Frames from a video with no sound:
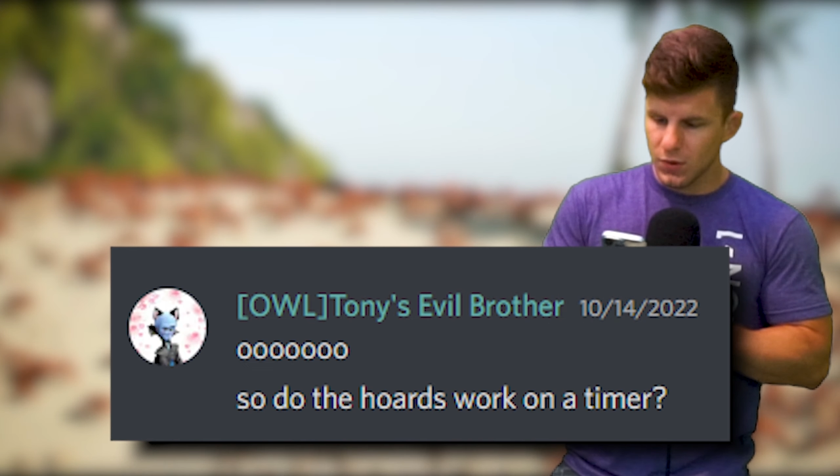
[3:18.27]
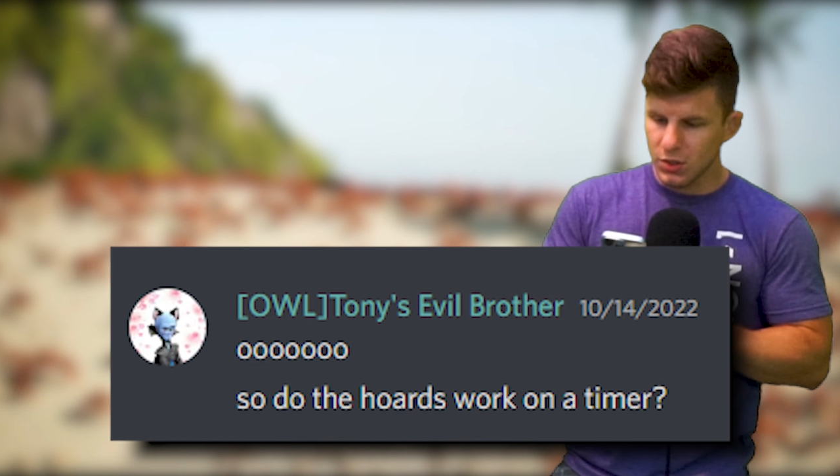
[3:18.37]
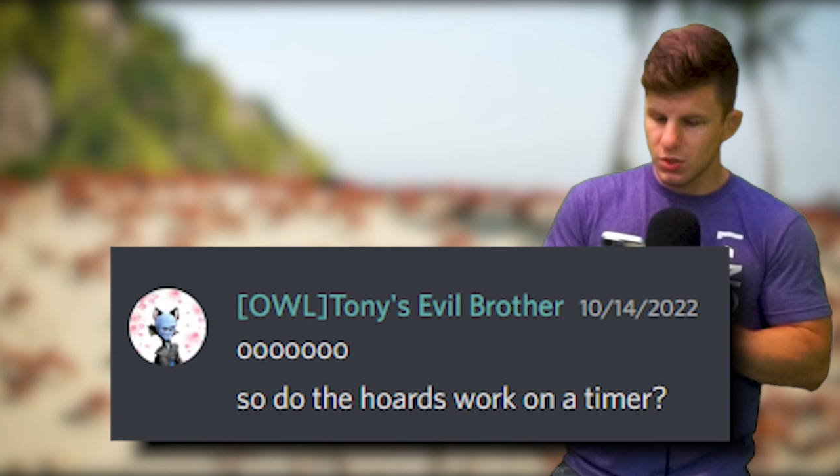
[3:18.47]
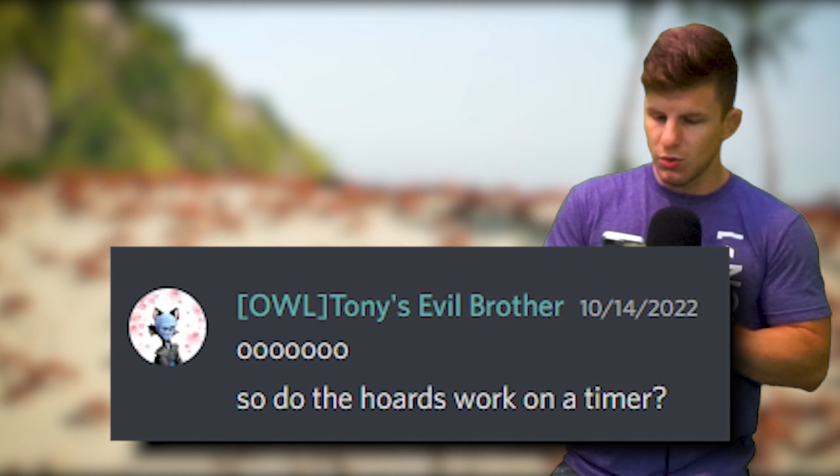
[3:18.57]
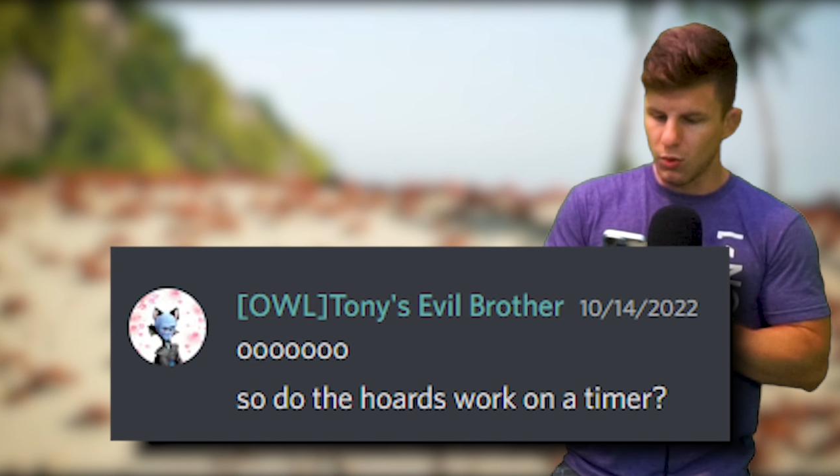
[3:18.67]

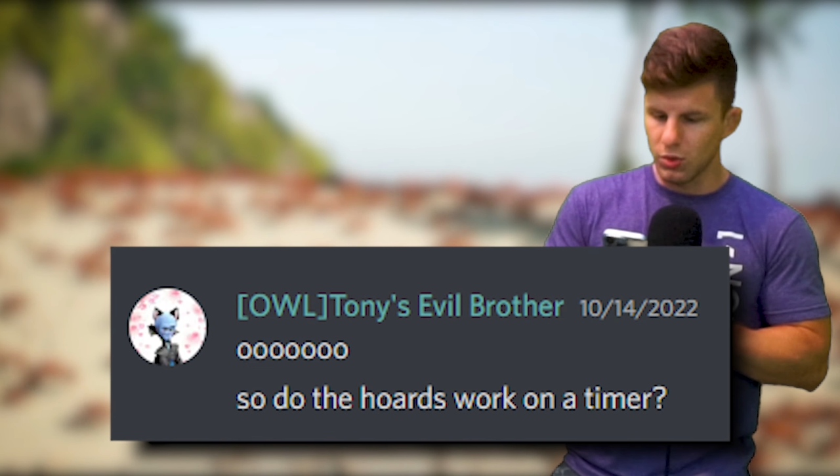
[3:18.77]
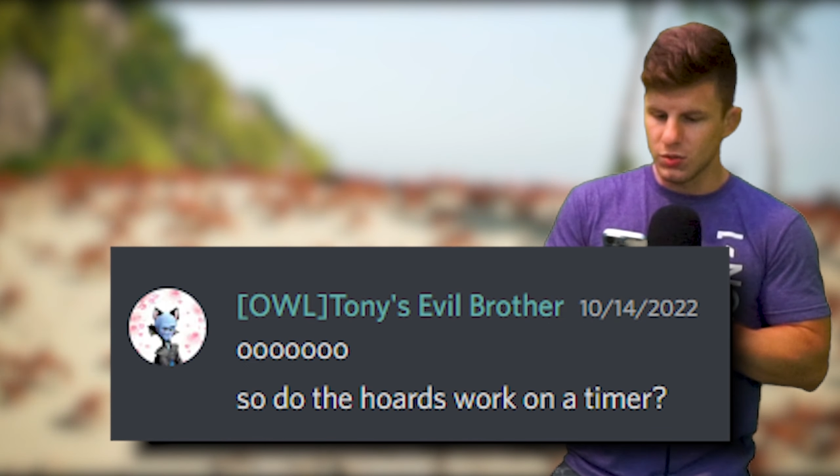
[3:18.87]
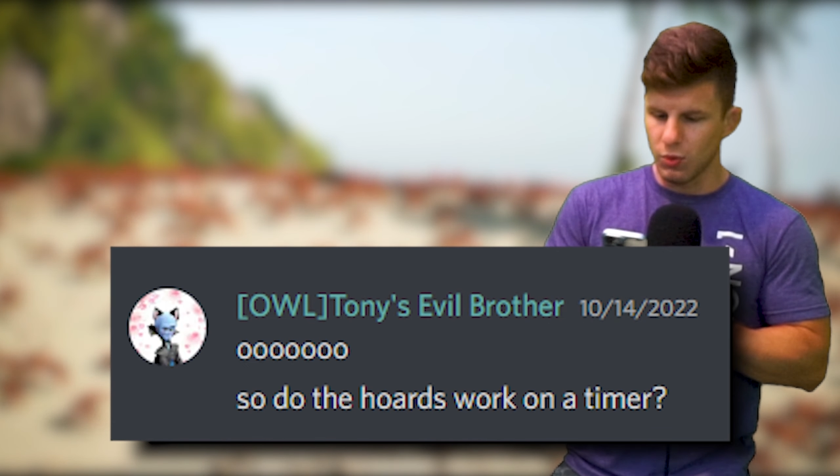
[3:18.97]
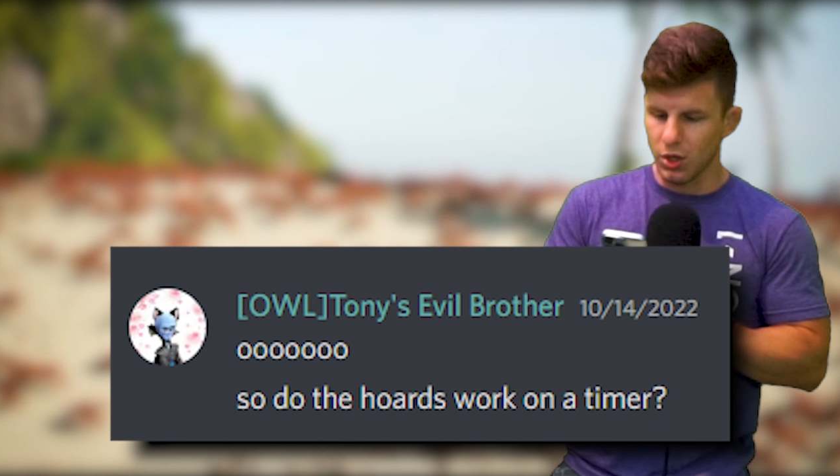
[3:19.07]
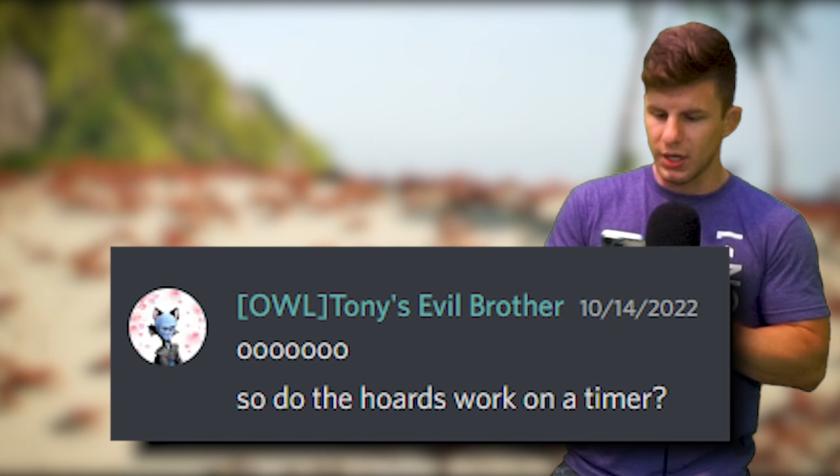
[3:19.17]
So do Hordes
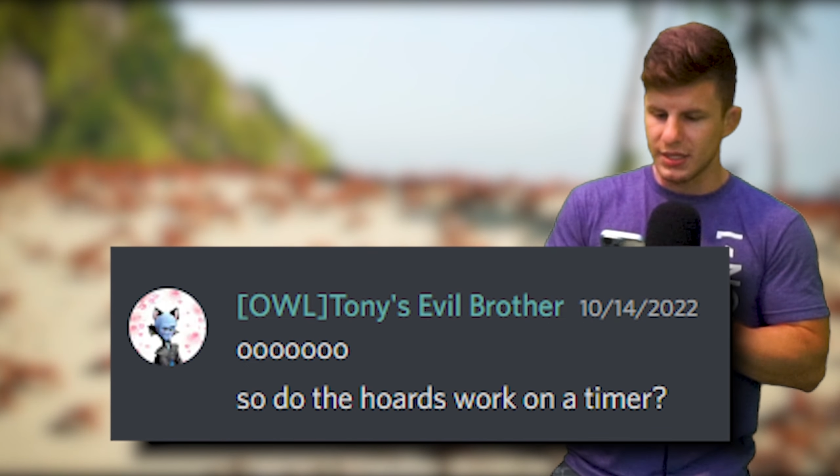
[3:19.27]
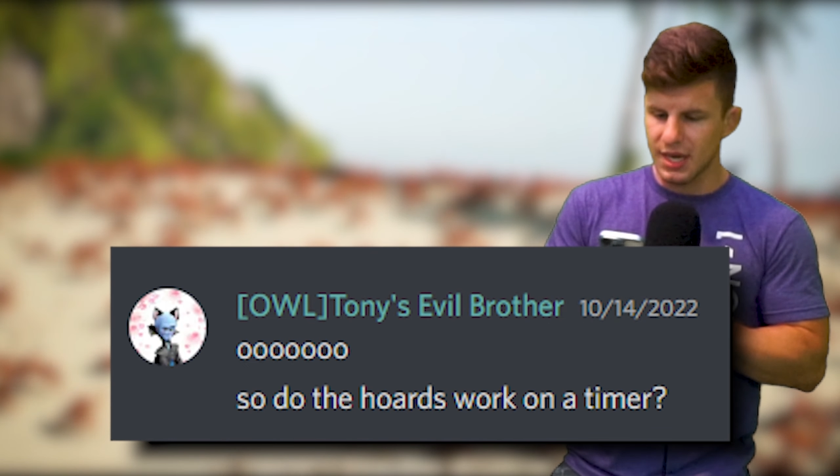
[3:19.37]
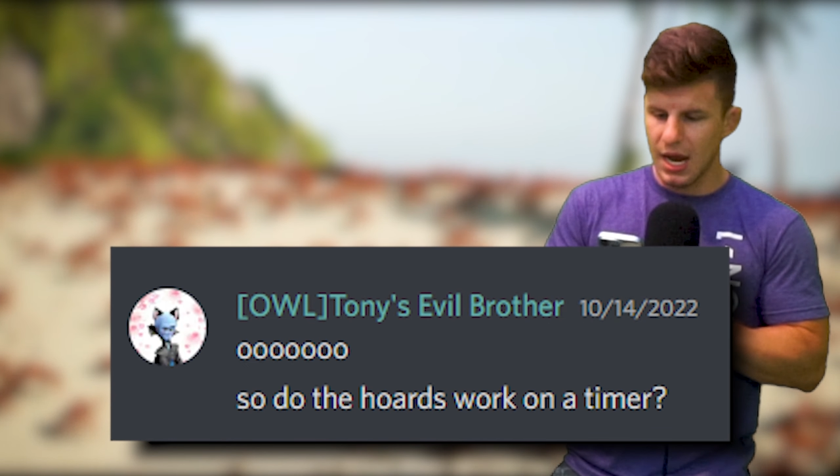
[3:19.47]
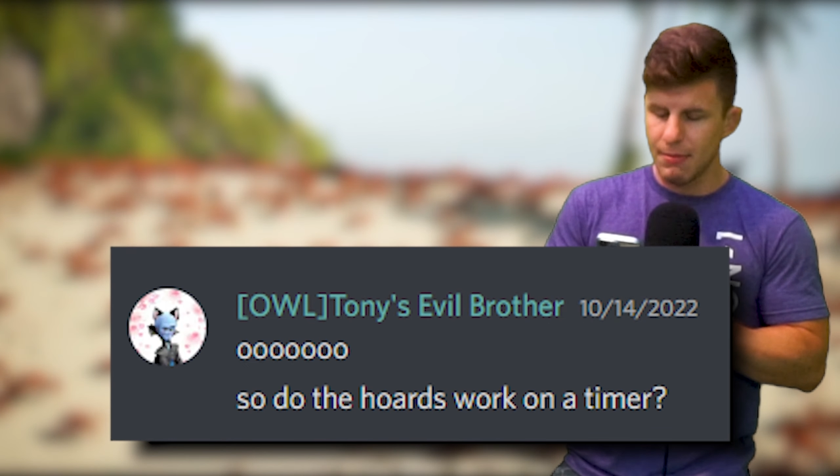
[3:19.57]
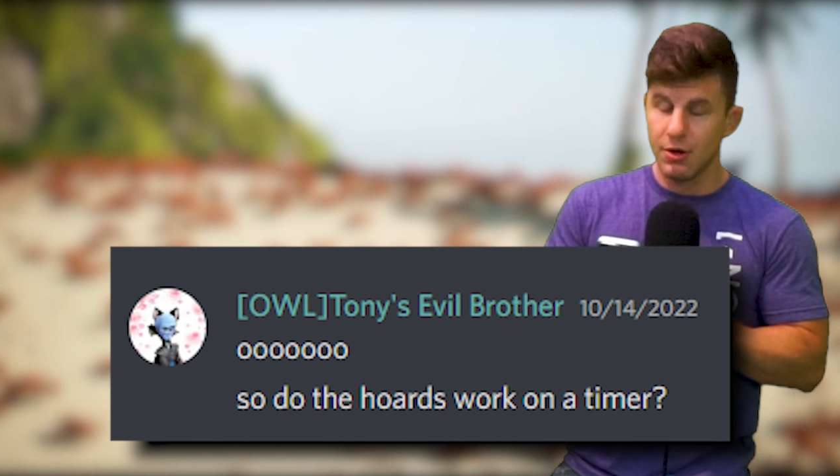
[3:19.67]
work on a
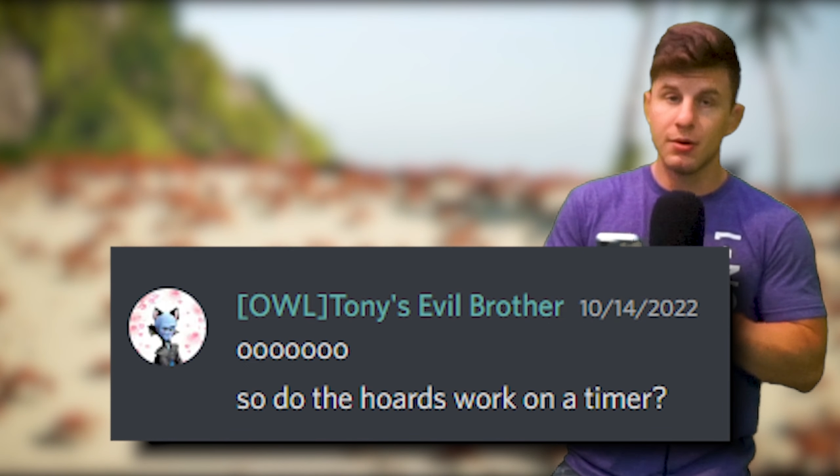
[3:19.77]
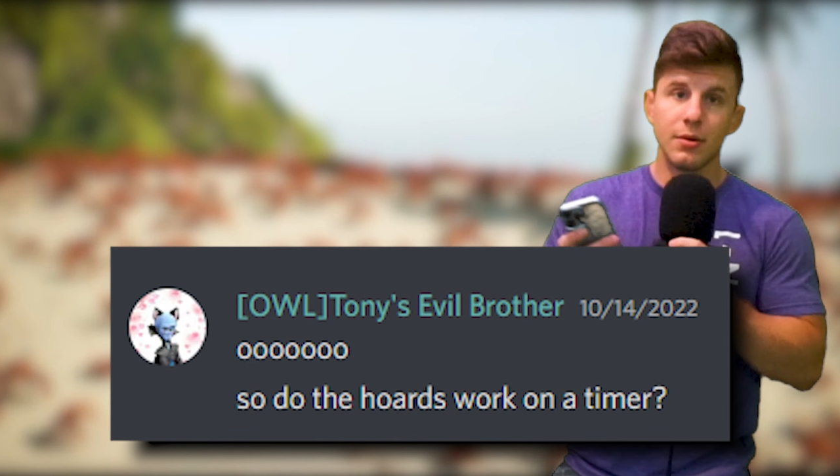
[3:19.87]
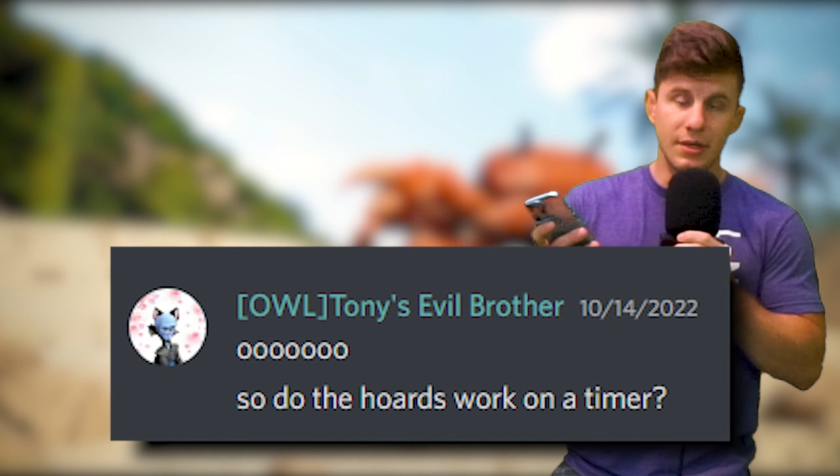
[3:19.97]
timer?